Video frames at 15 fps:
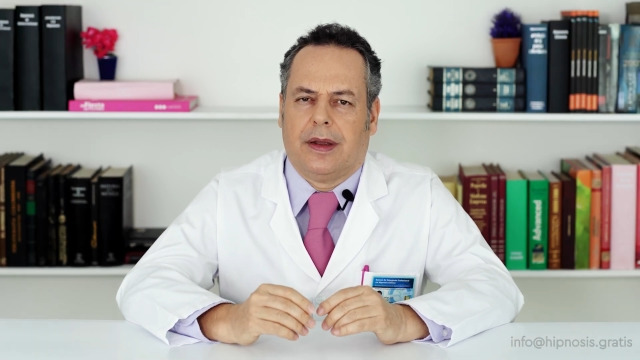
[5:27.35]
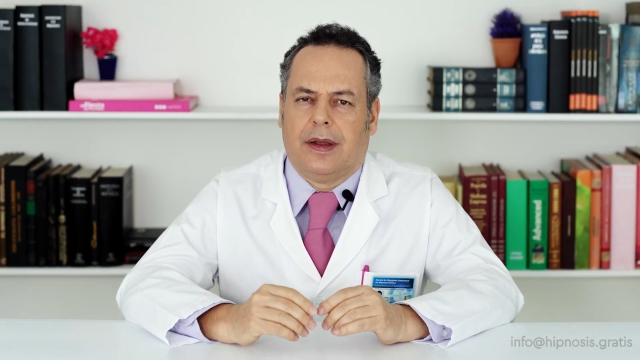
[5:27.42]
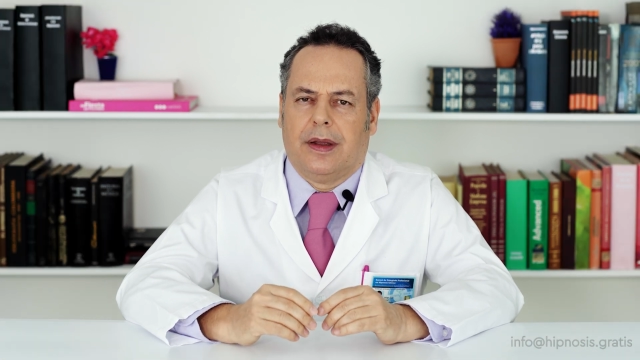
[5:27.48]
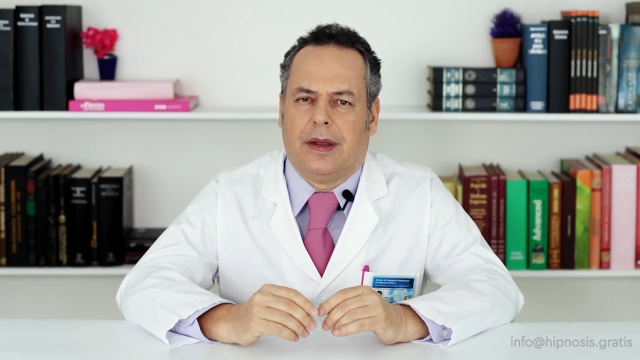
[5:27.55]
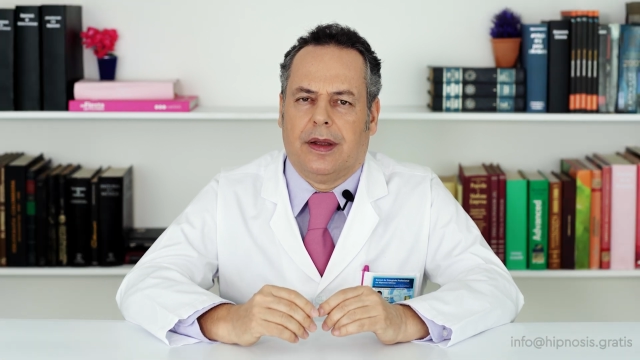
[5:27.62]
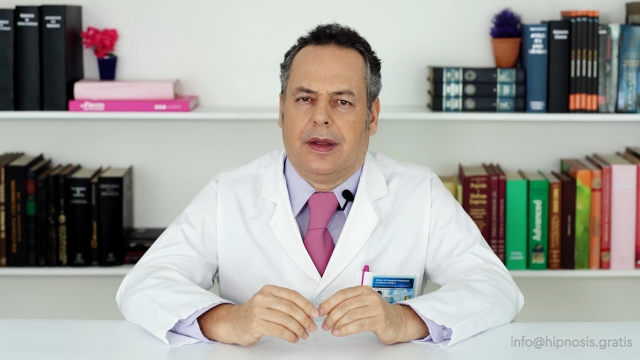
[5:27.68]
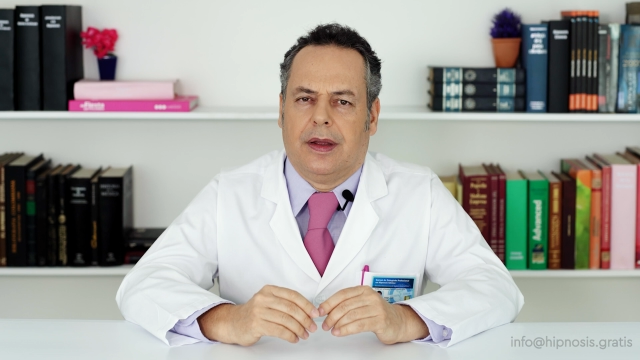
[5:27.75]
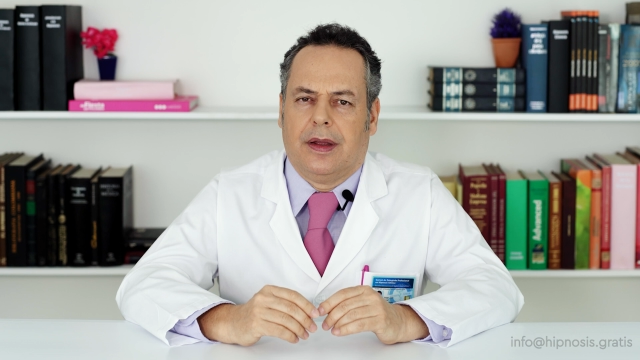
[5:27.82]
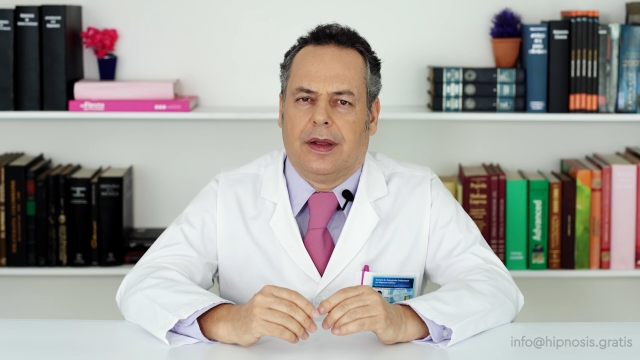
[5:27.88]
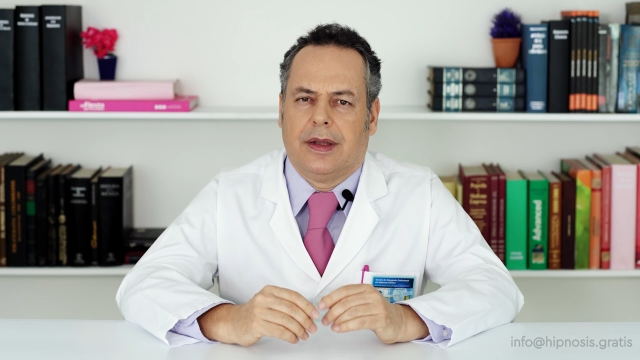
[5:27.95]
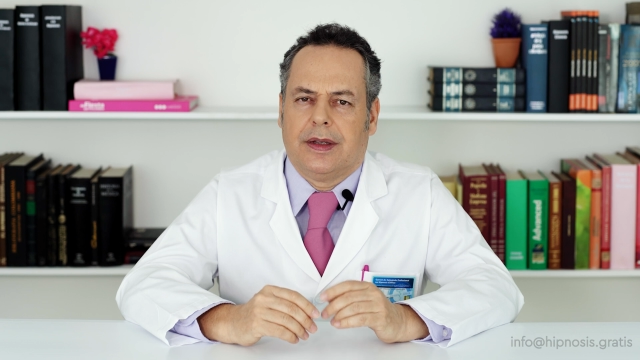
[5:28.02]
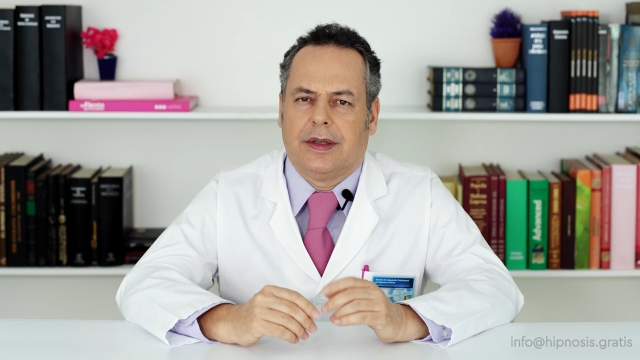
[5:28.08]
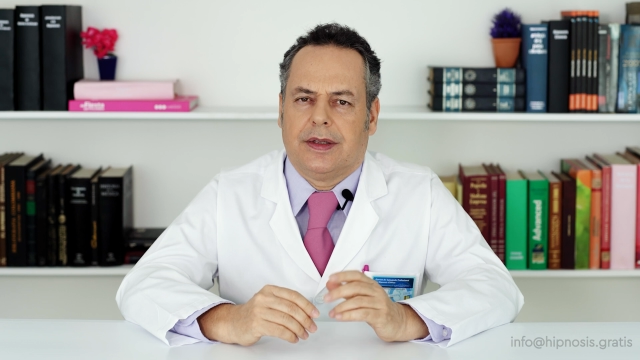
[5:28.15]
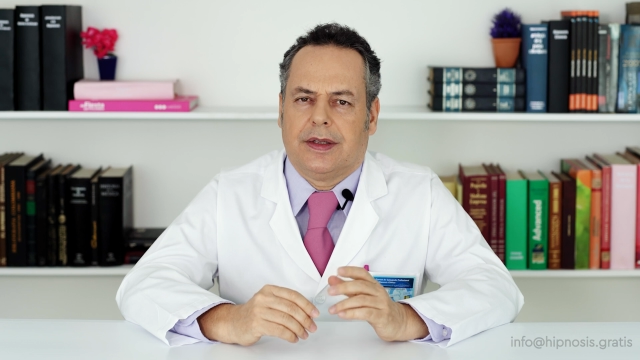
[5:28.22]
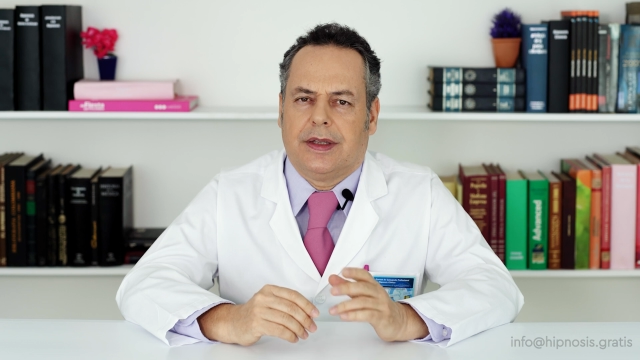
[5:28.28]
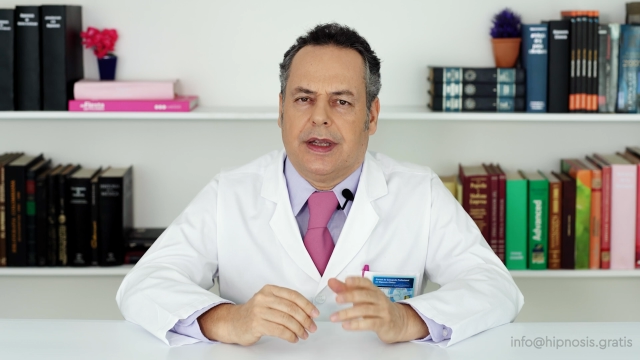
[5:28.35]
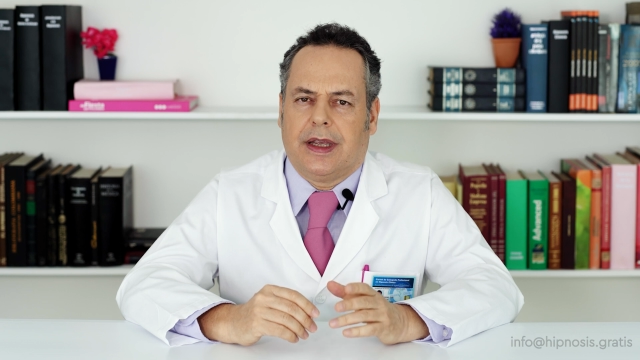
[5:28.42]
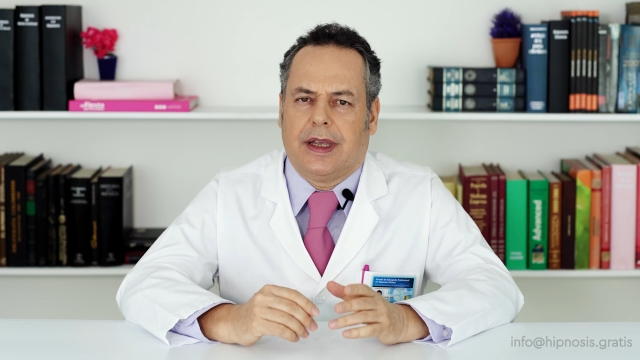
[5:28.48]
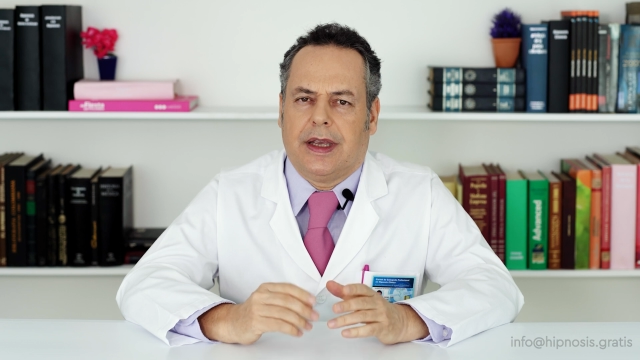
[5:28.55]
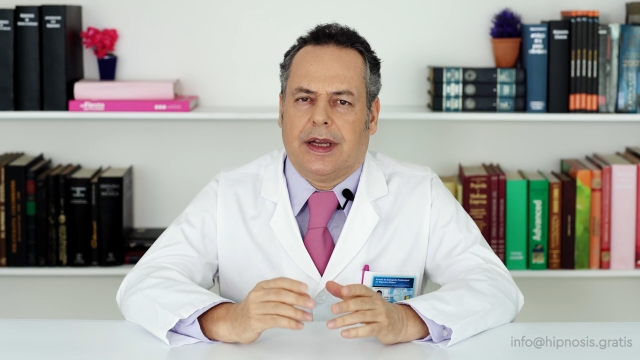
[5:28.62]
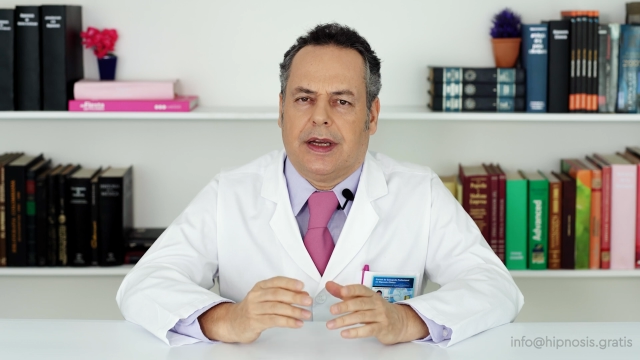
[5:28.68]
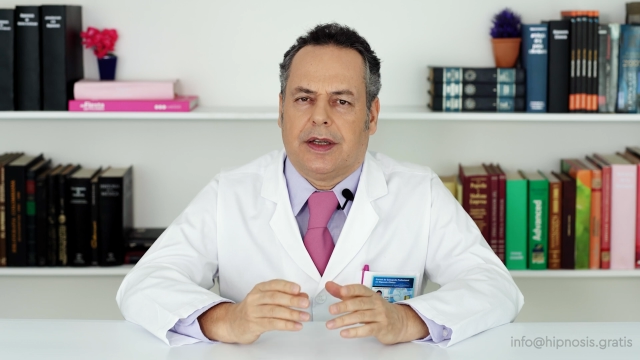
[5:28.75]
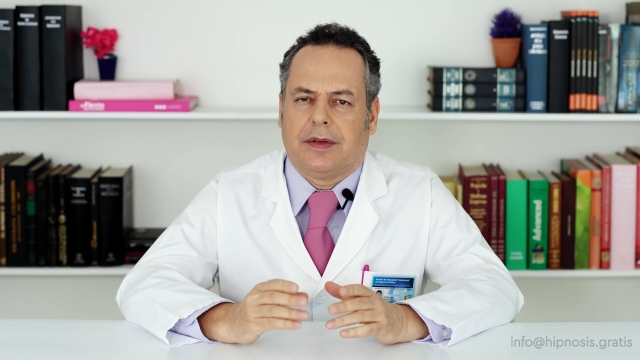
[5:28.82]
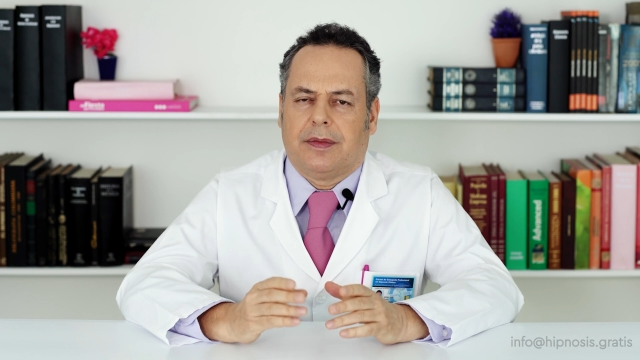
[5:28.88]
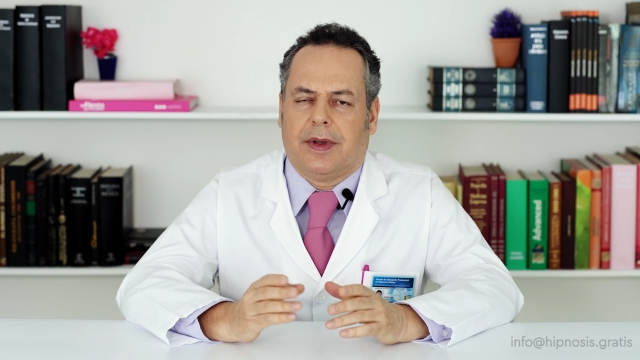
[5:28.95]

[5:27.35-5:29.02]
watch our next video,